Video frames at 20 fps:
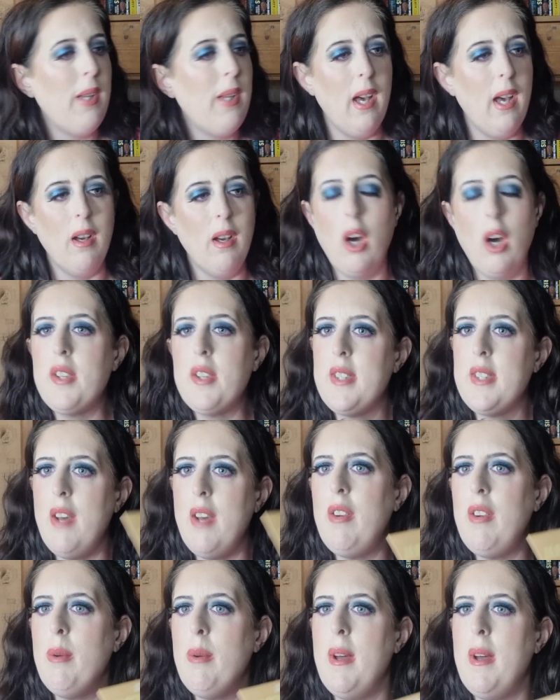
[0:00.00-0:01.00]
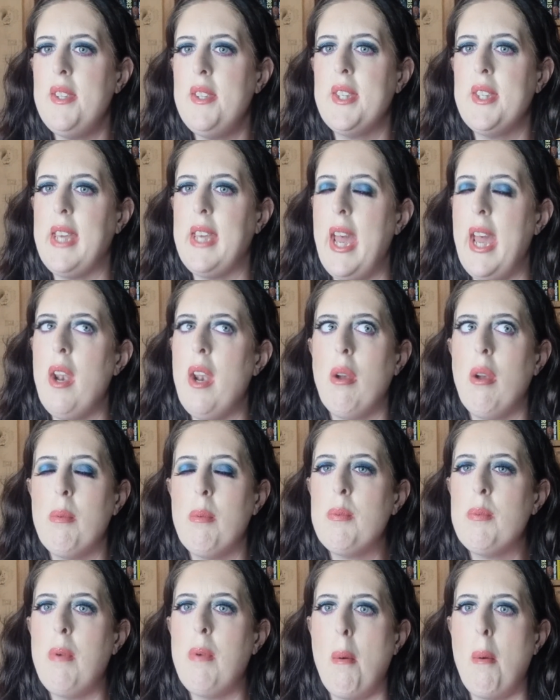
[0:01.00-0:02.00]
So yeah, I'd definitely wear this
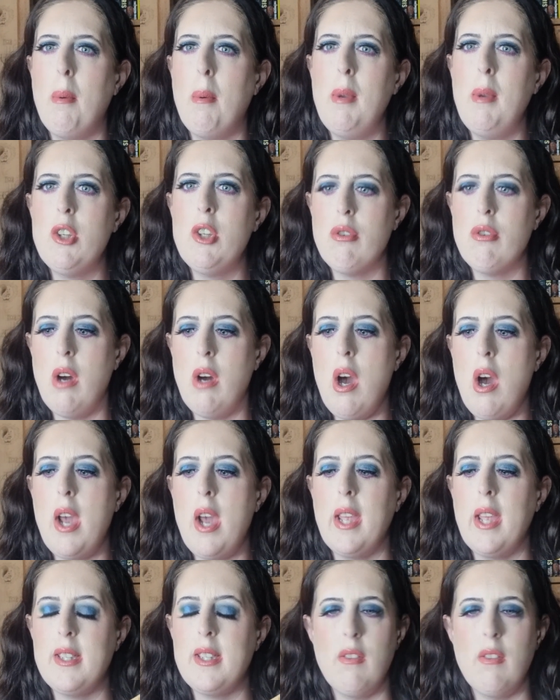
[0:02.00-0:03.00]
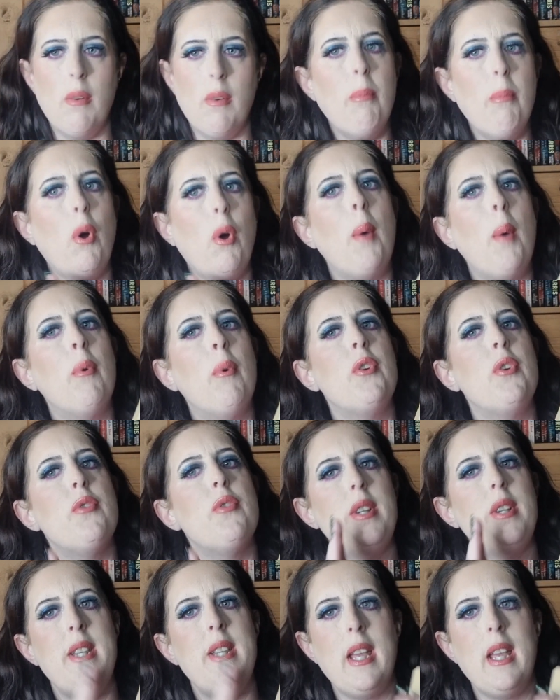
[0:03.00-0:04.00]
again. I'd probably try a different
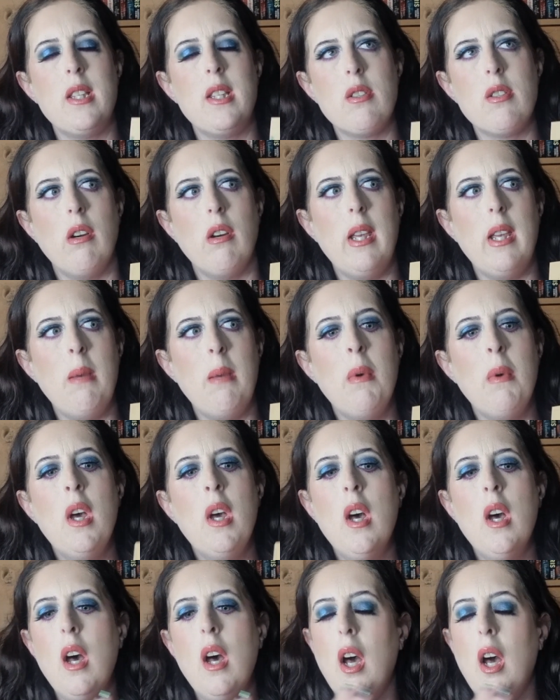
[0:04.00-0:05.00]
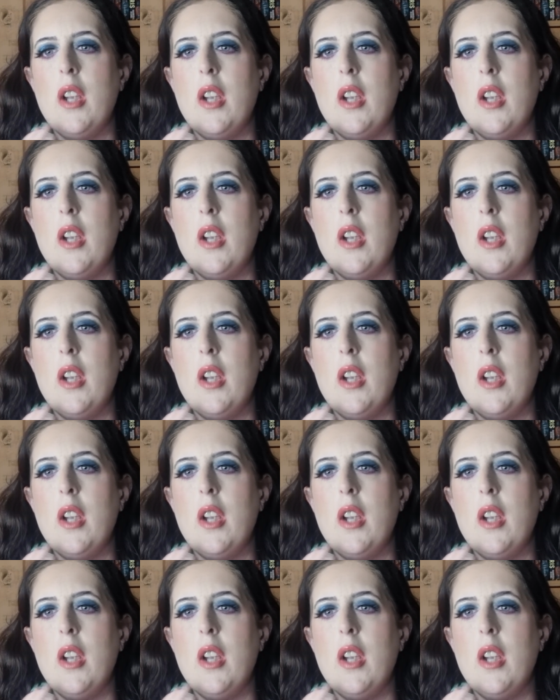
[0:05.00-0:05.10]
primer under it next time.